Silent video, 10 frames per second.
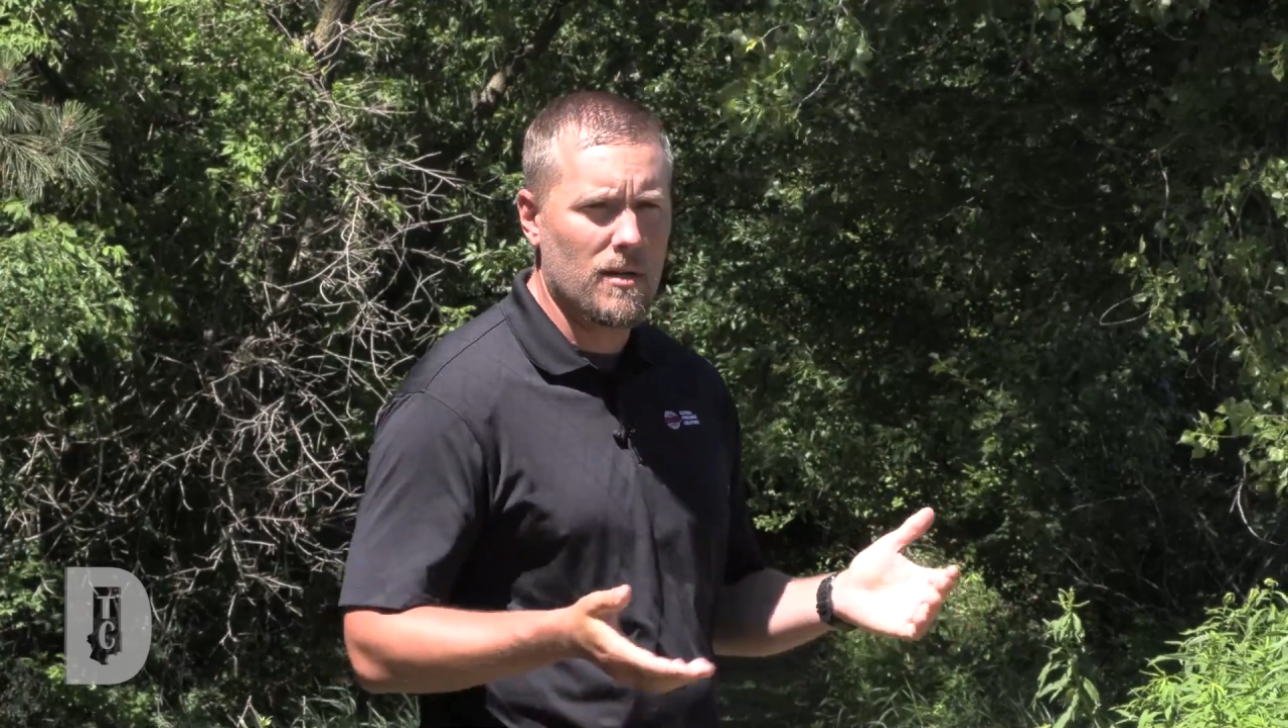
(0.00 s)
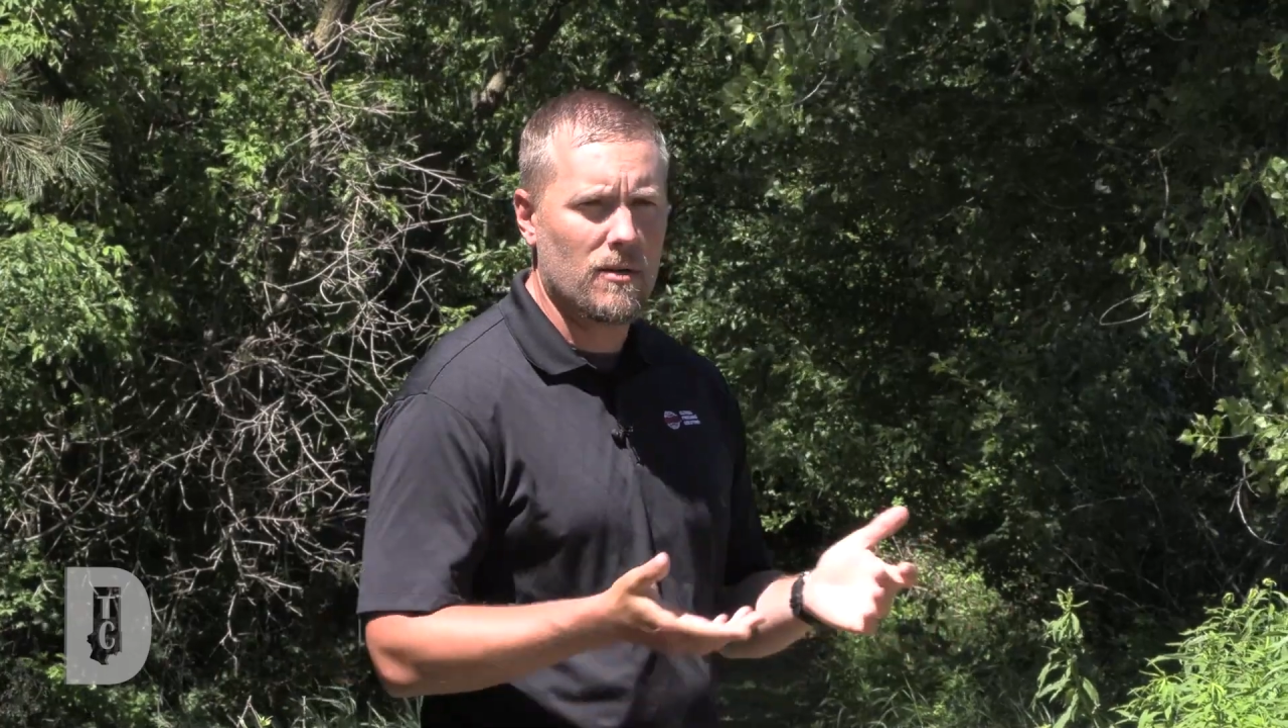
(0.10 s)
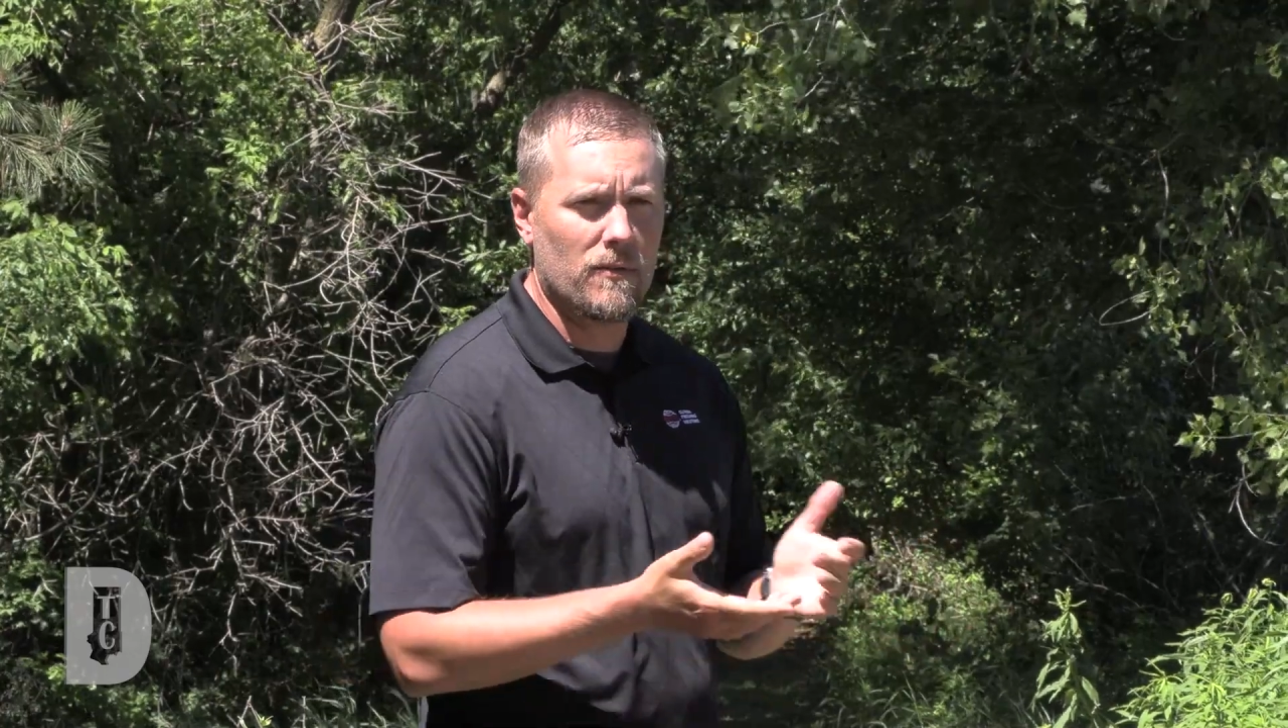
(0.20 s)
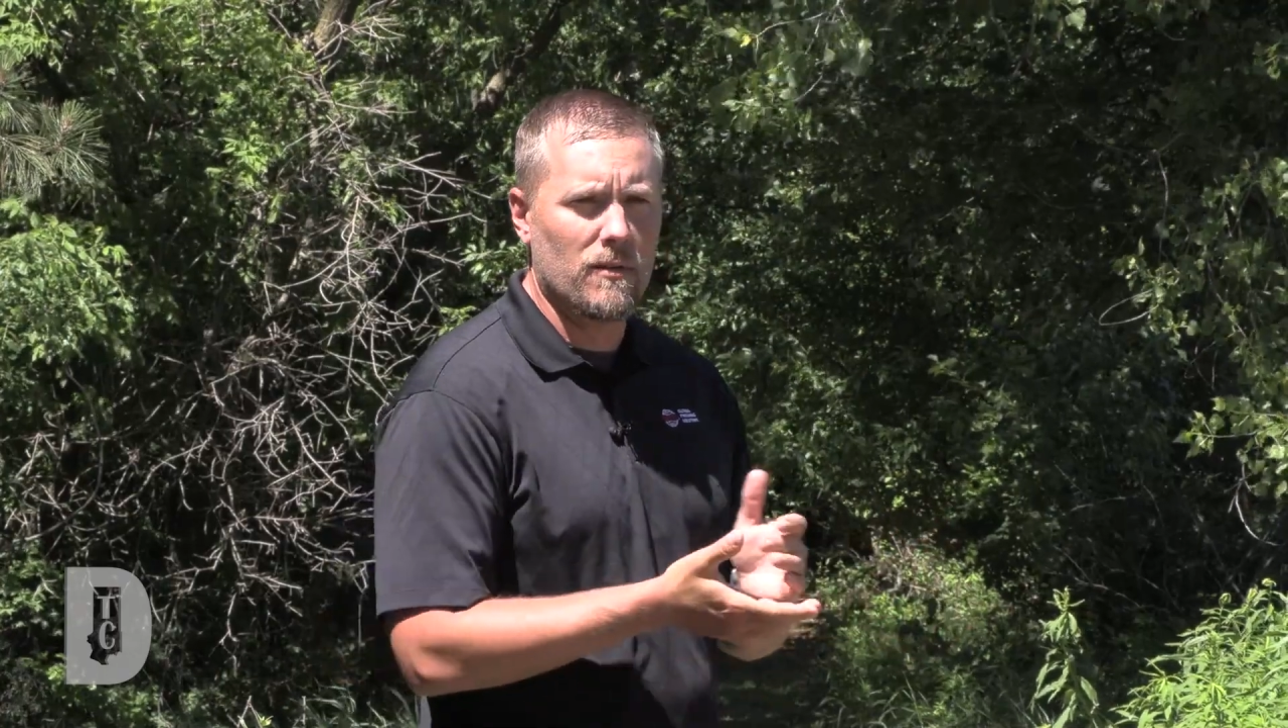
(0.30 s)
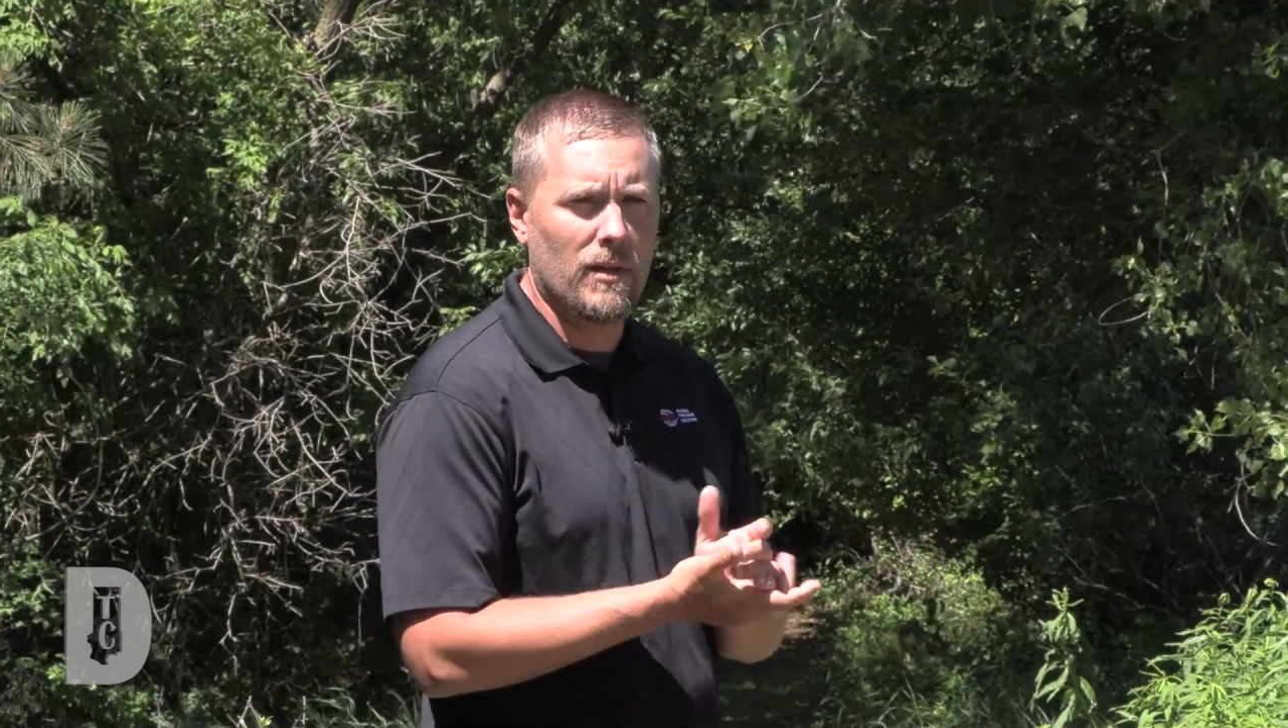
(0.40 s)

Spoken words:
here of the